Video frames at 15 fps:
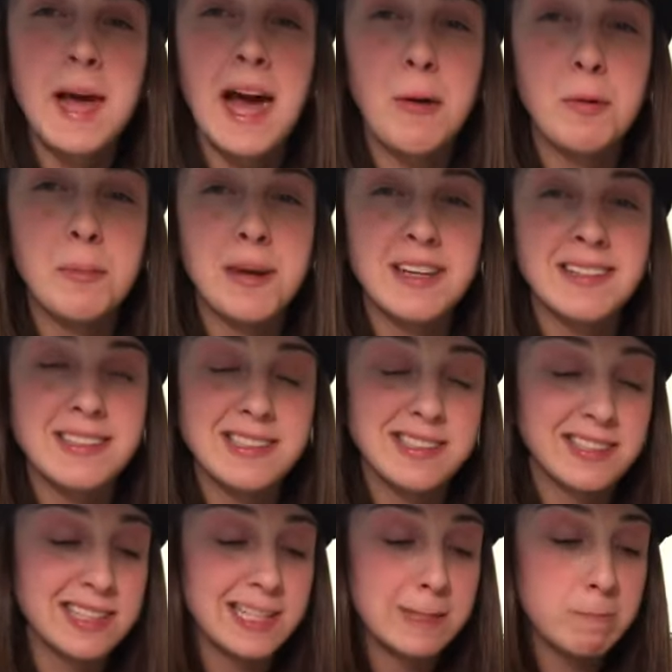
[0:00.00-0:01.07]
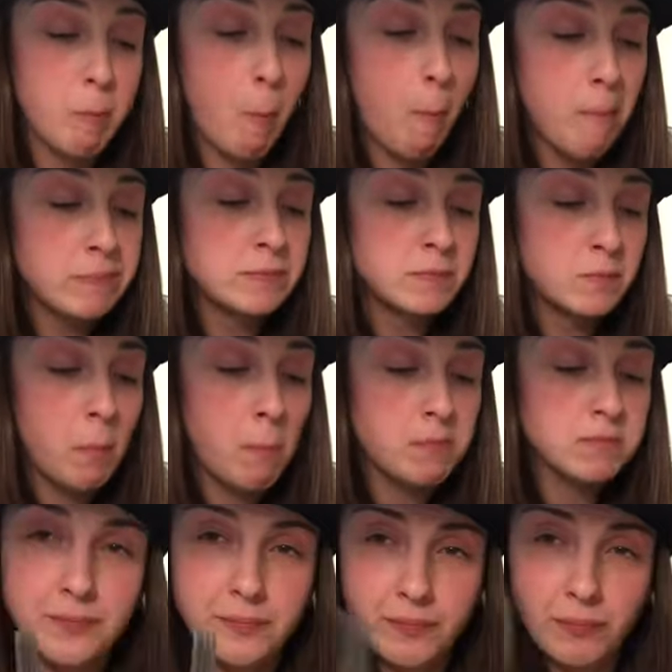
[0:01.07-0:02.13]
I would make this again.
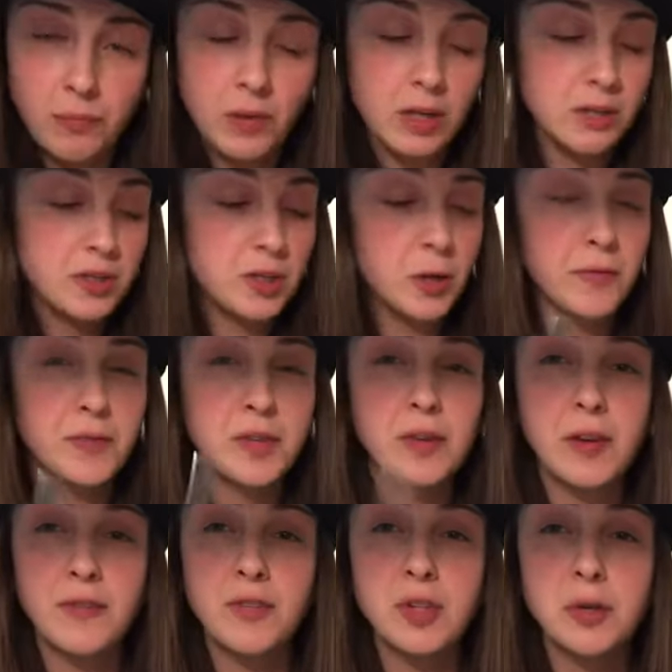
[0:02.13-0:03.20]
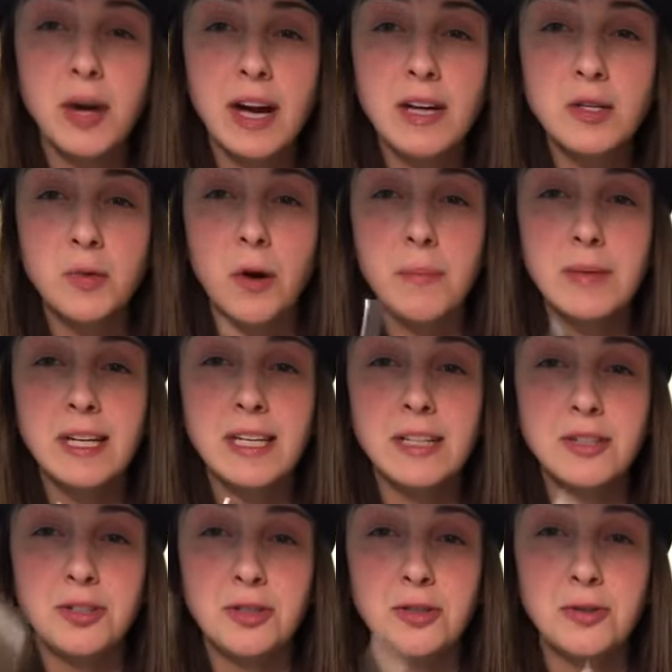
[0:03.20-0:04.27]
So if you, if you guys want
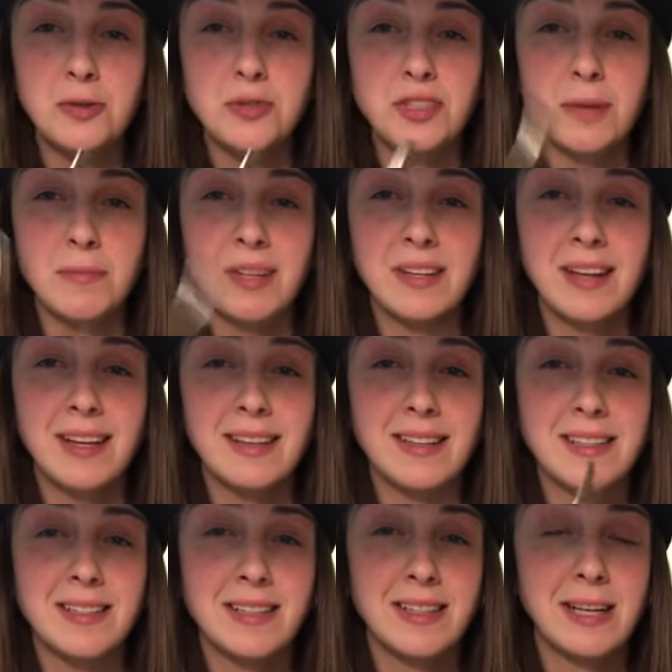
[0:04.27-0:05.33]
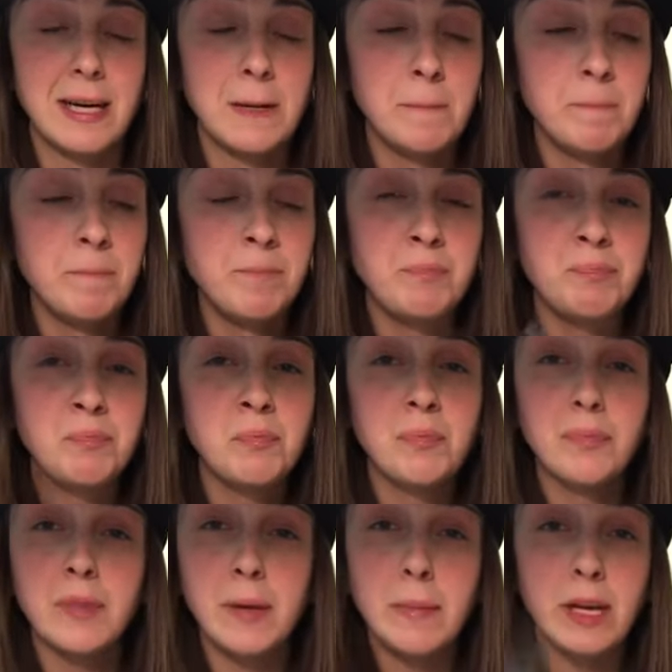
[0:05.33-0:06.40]
me to do something like this again,
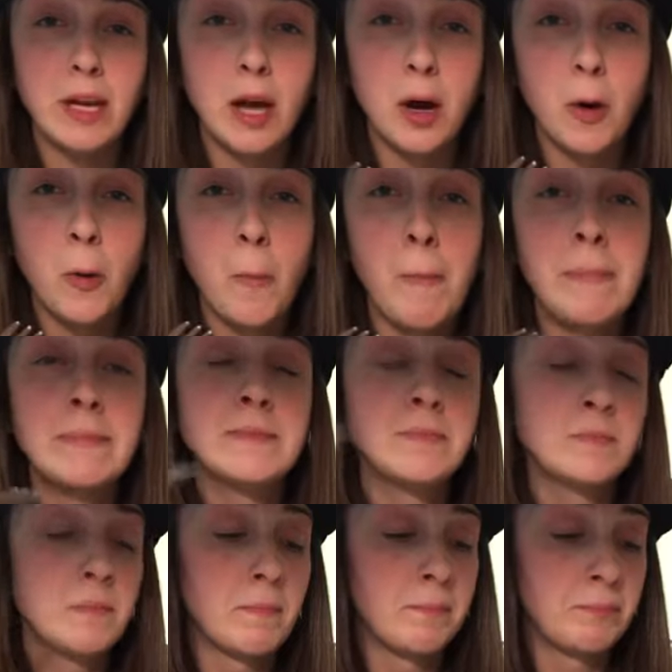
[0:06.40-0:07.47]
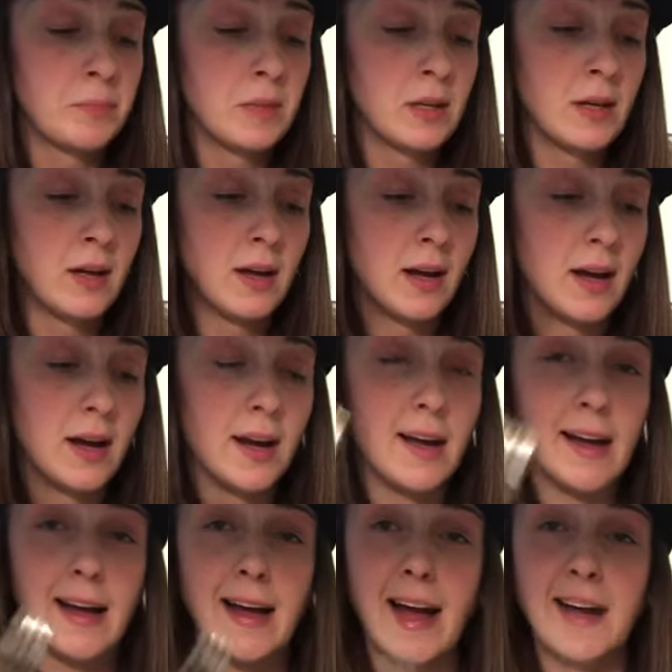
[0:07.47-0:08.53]
let me know.
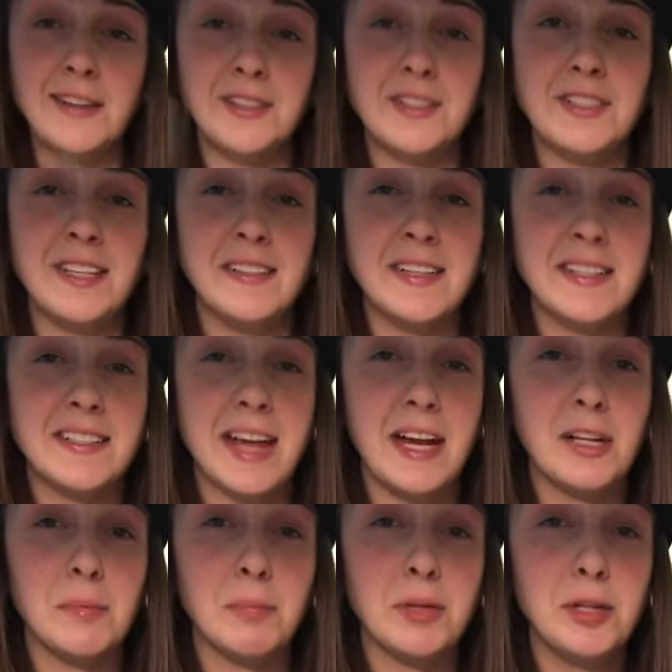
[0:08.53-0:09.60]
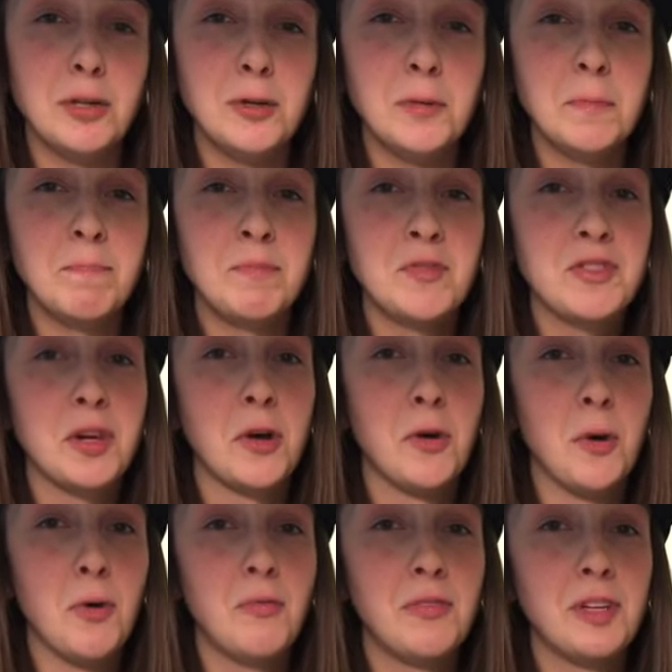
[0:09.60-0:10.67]
Uh, I just did this out of the blue,
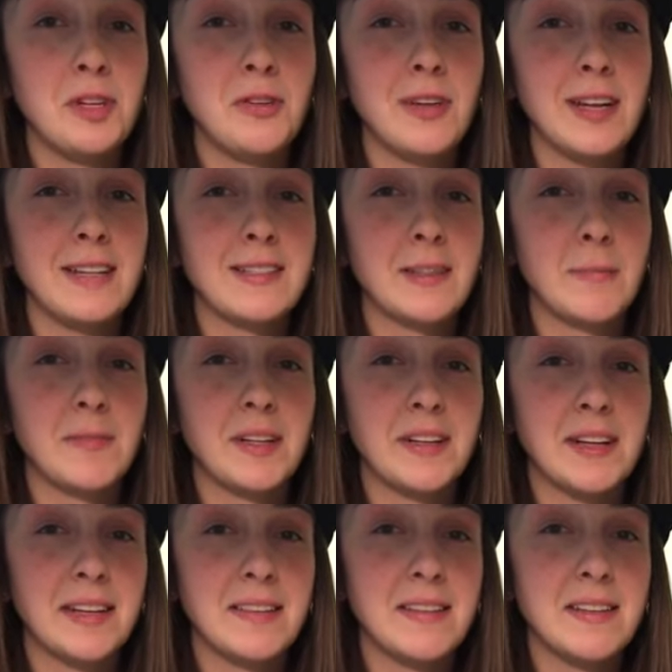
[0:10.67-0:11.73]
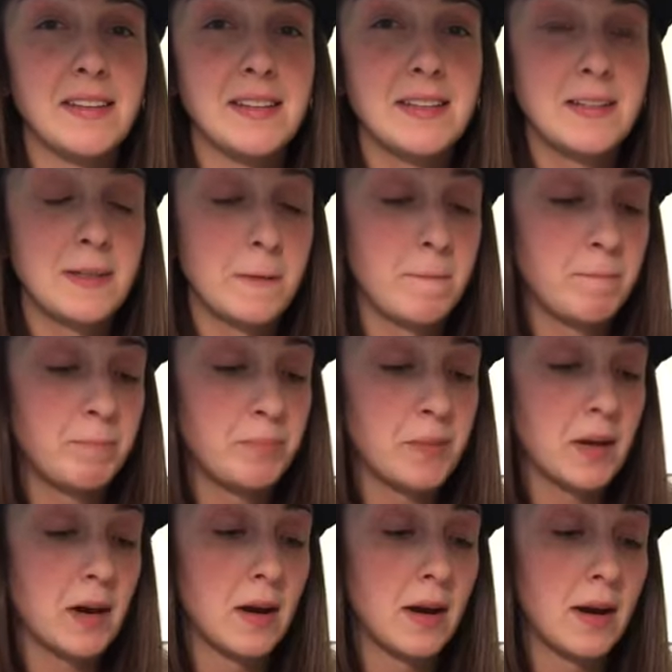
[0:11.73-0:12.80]
so hopefully like something like this.
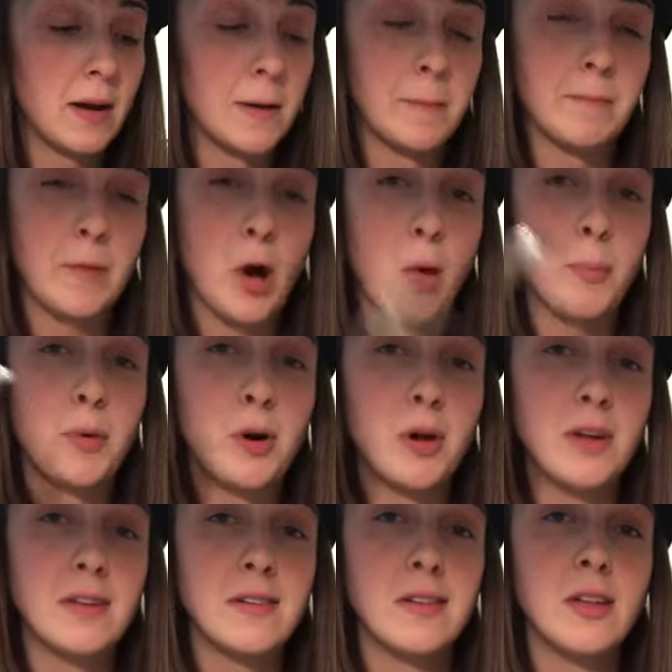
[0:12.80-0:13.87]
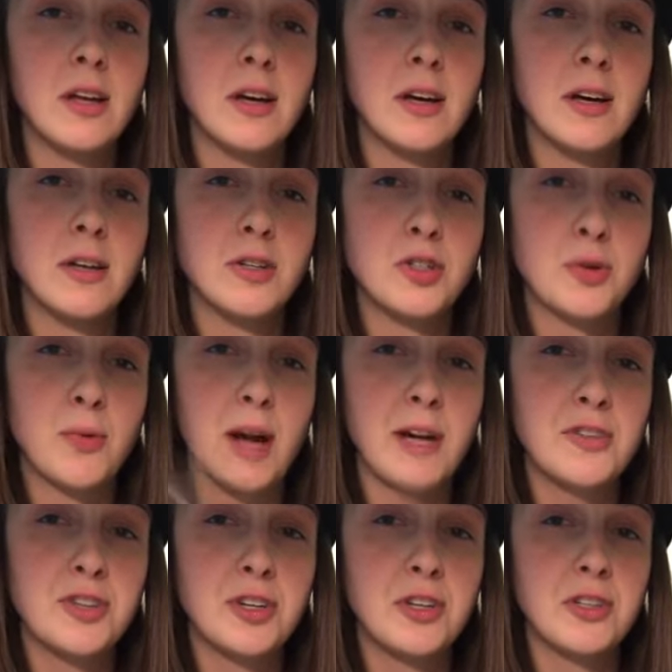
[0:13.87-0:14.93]
Um, I'll put the
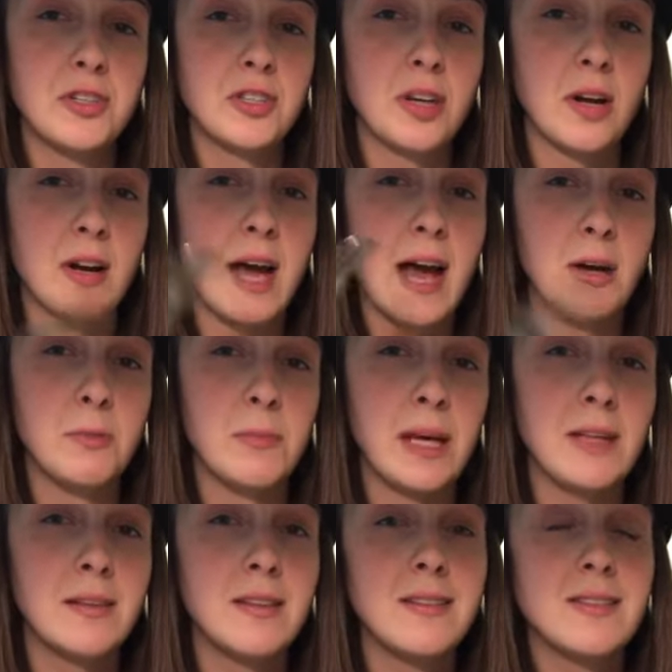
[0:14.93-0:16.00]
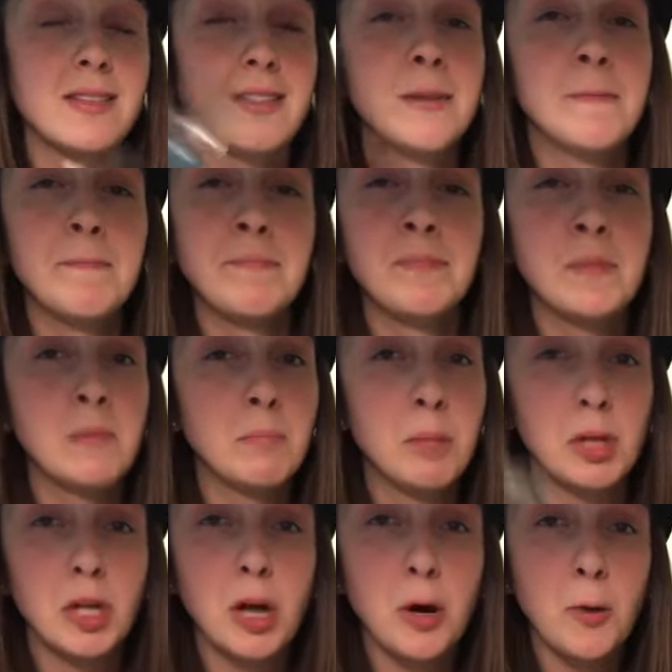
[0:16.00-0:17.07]
directions on how to make this
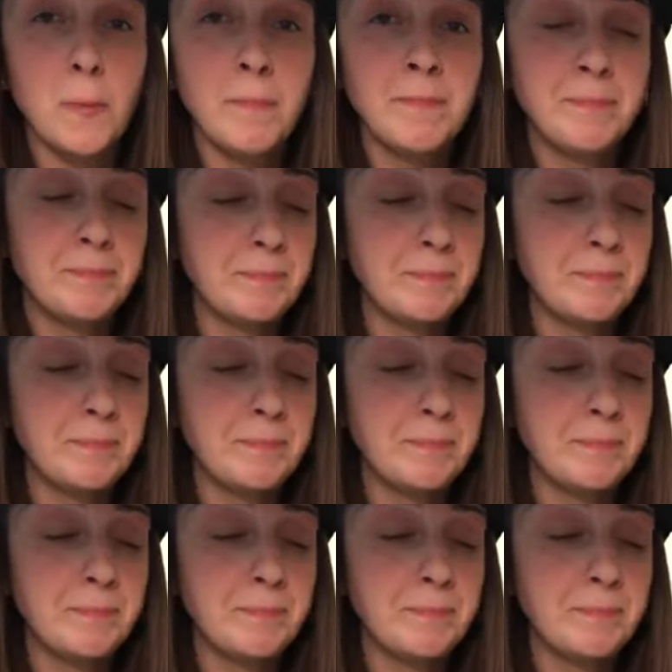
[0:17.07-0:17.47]
below.